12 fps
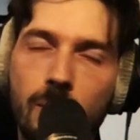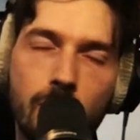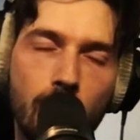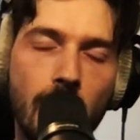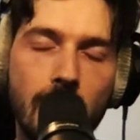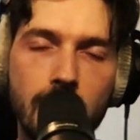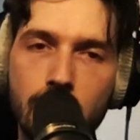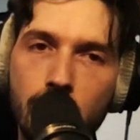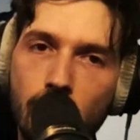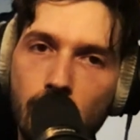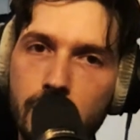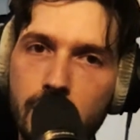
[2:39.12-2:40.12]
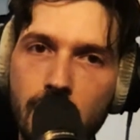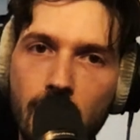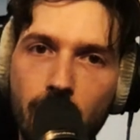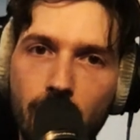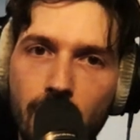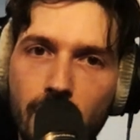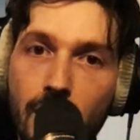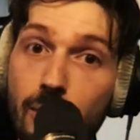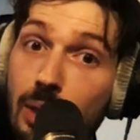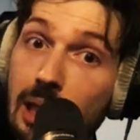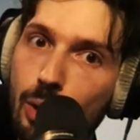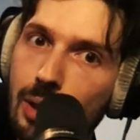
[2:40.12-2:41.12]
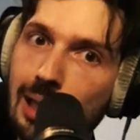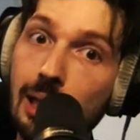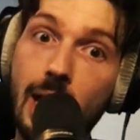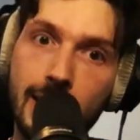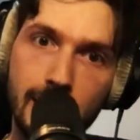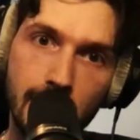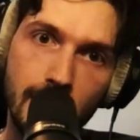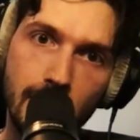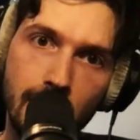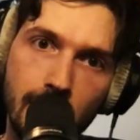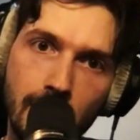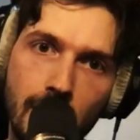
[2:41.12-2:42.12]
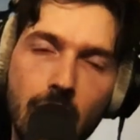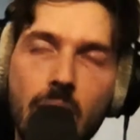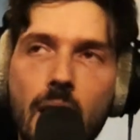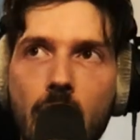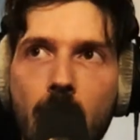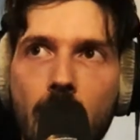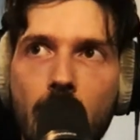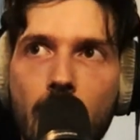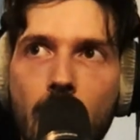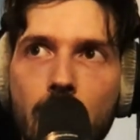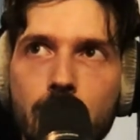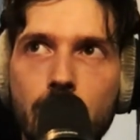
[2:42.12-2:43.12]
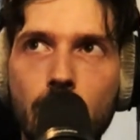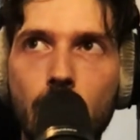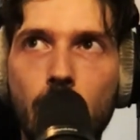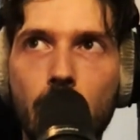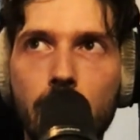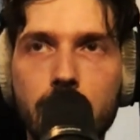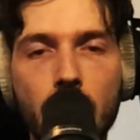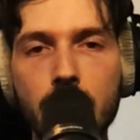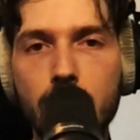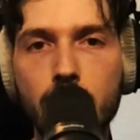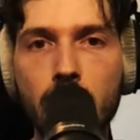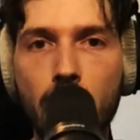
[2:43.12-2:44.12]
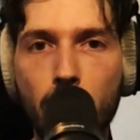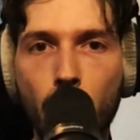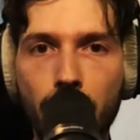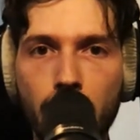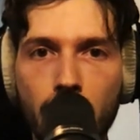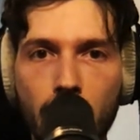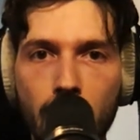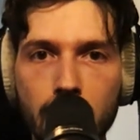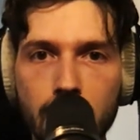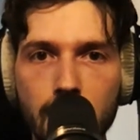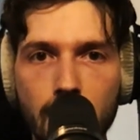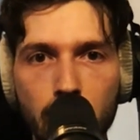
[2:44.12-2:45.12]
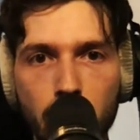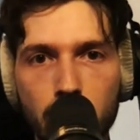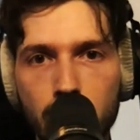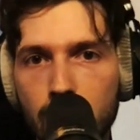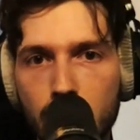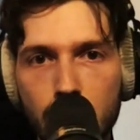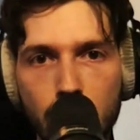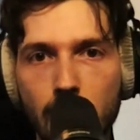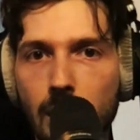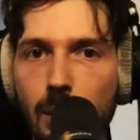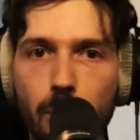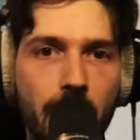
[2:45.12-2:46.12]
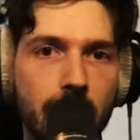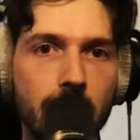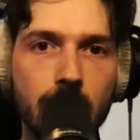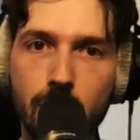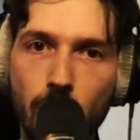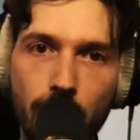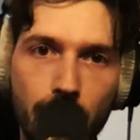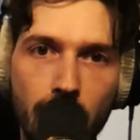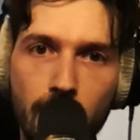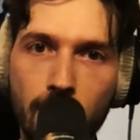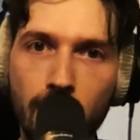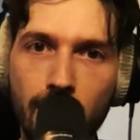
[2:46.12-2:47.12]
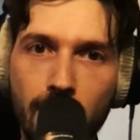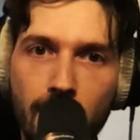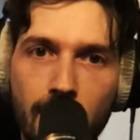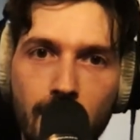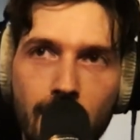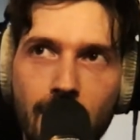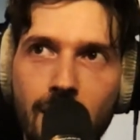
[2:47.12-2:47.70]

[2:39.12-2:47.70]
listened to all the stuff and I really, really liked it. And so I decided to meet up with the guys and do a little practice with them, and then